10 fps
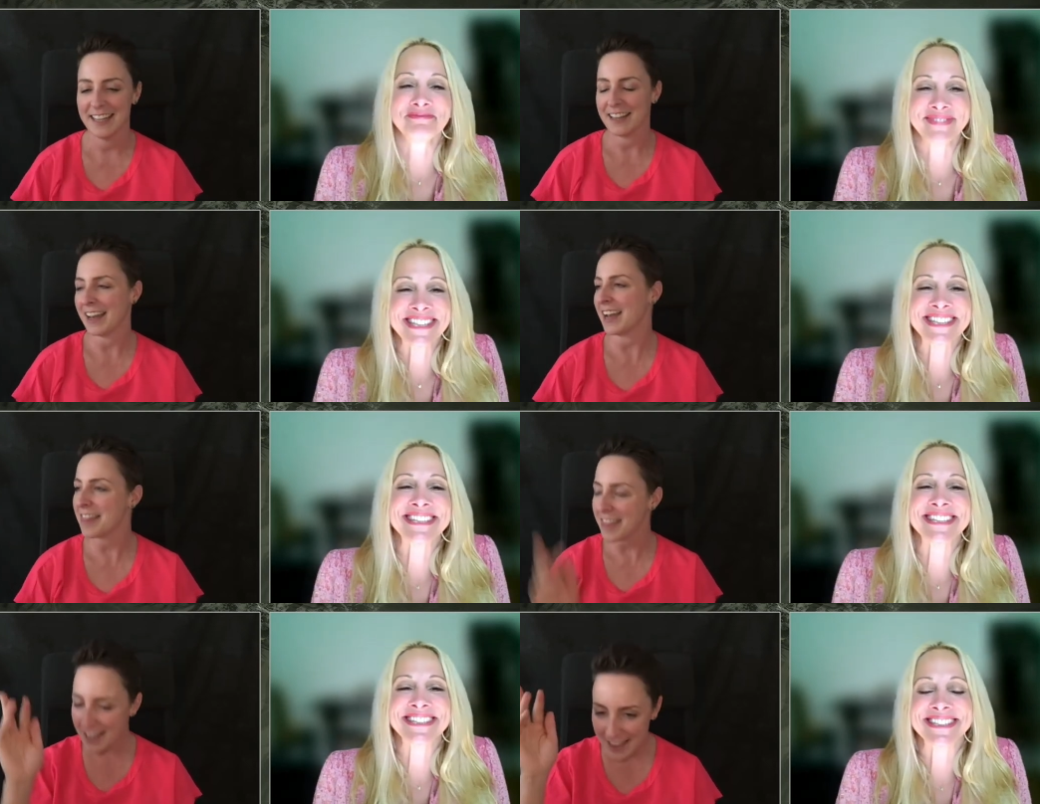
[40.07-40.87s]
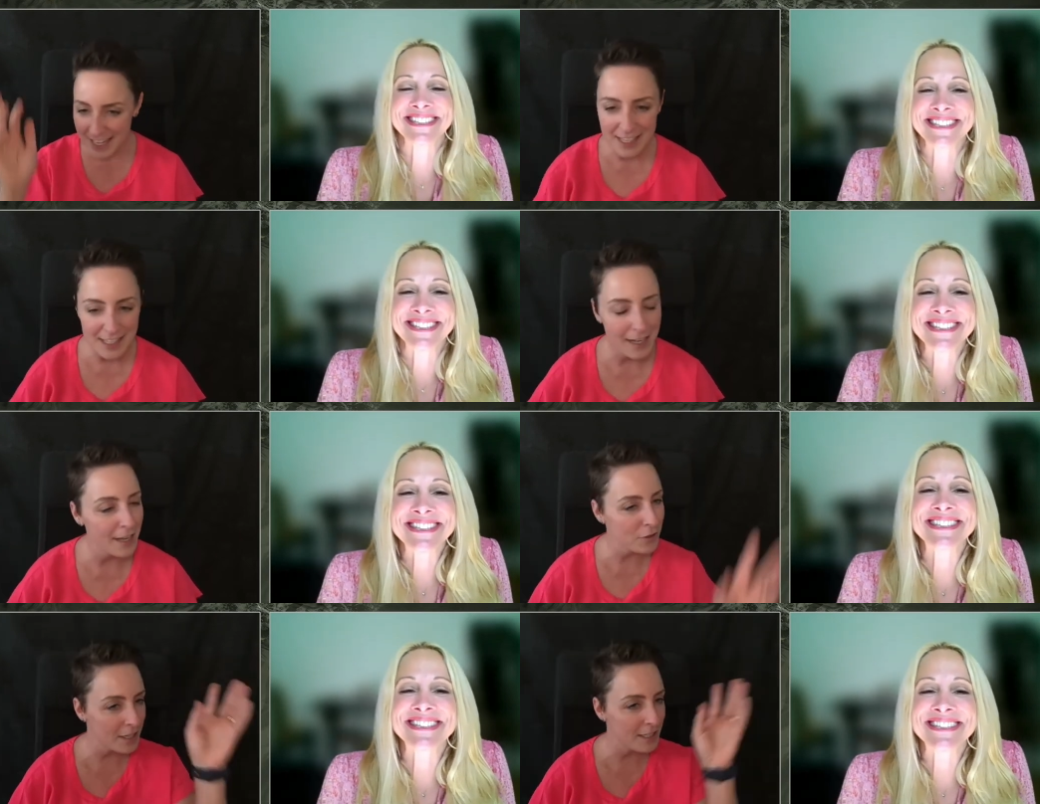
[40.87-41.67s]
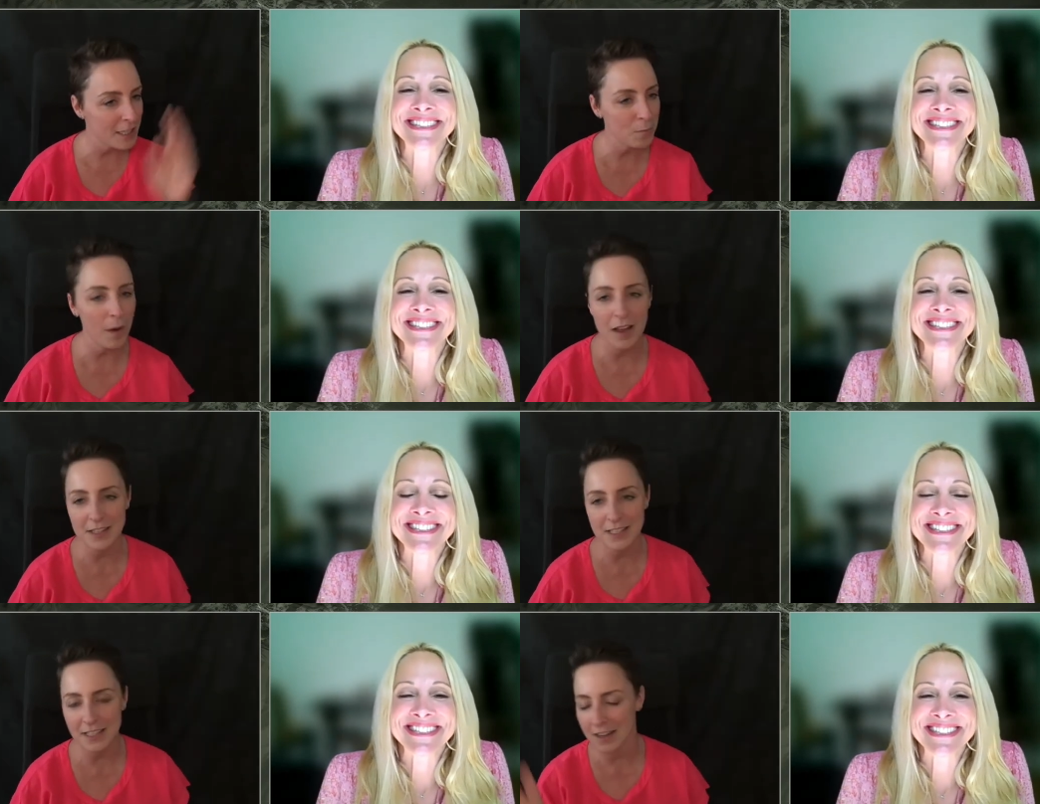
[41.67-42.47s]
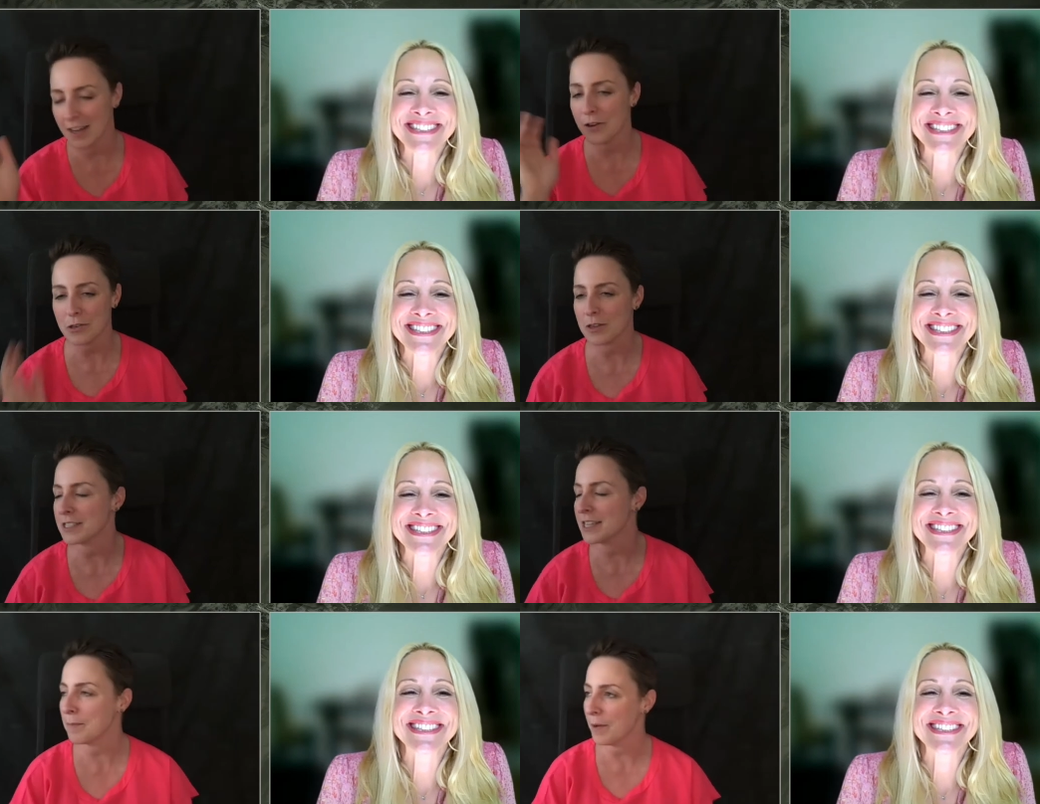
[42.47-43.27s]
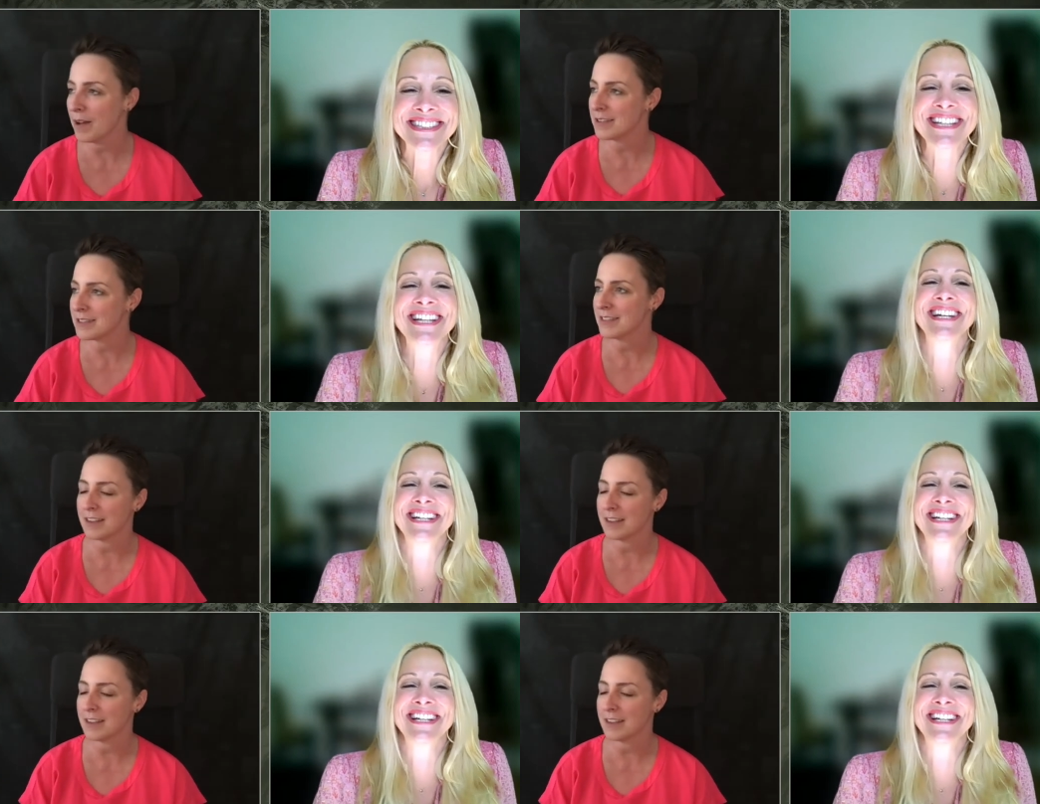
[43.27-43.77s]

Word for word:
Speaker 1: Like, I think this, and I trust this person, and I don't trust that person.